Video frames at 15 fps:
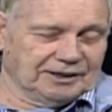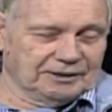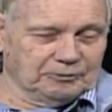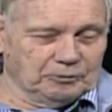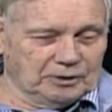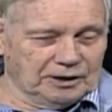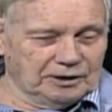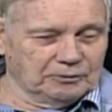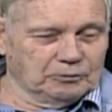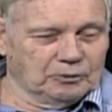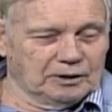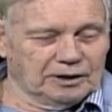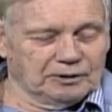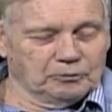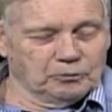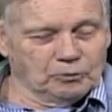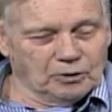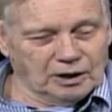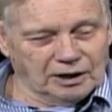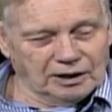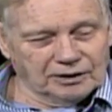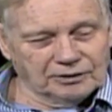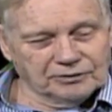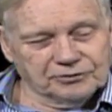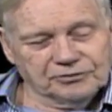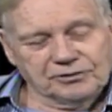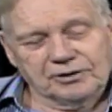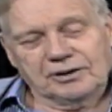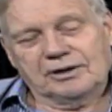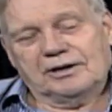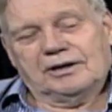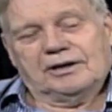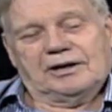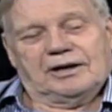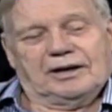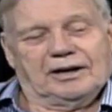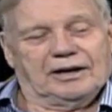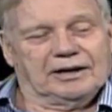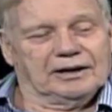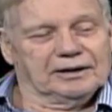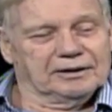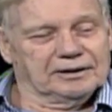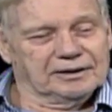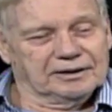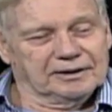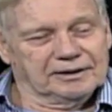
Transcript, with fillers: he he he was. Uh,